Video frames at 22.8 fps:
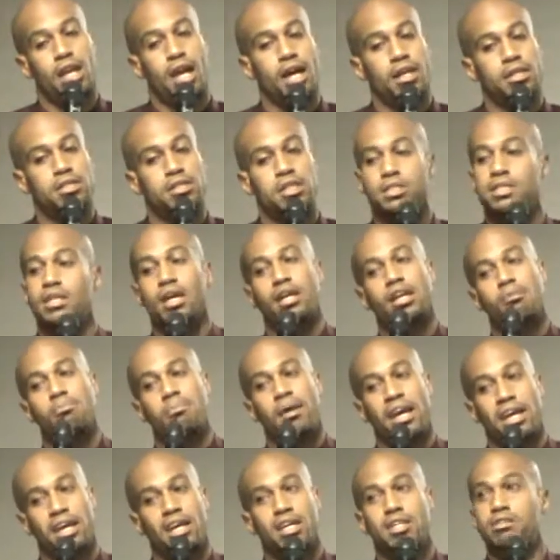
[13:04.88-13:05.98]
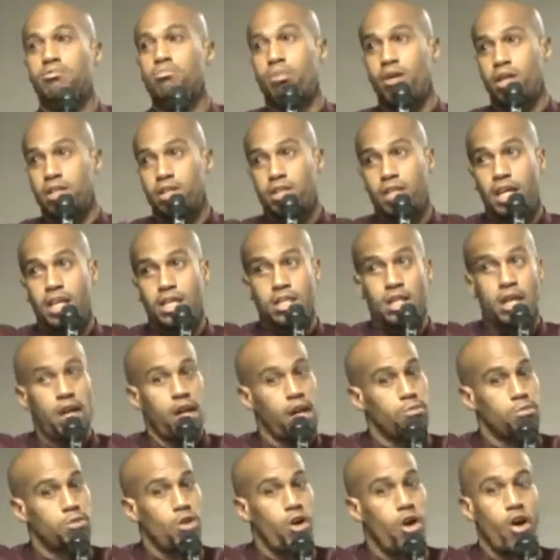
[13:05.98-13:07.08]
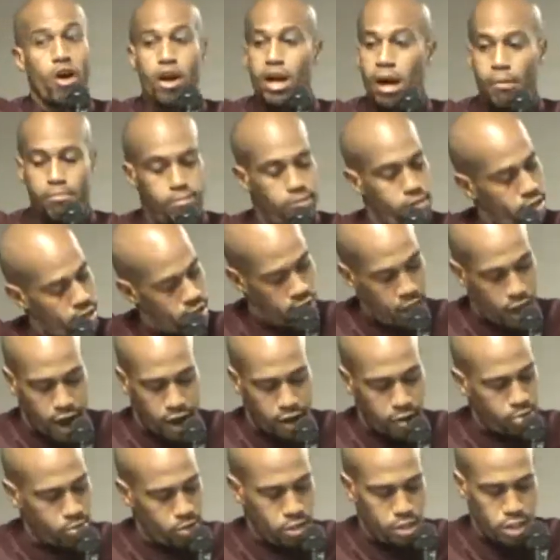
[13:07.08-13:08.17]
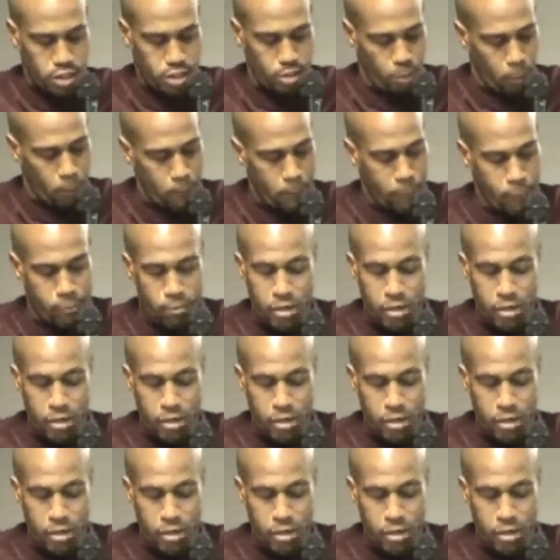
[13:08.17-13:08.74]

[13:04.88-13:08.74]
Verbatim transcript: get out in 60, I'll get back at you. Brother Tayshawn, I'm sorry. I'm God just,